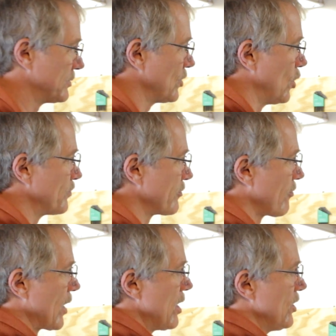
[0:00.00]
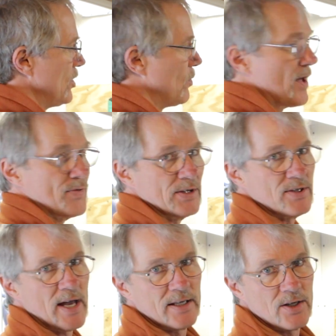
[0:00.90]
So you want
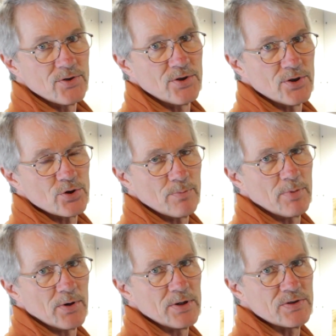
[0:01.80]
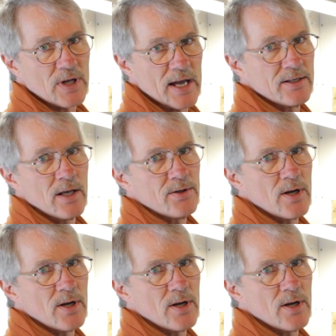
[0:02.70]
that tag end to disappear inside,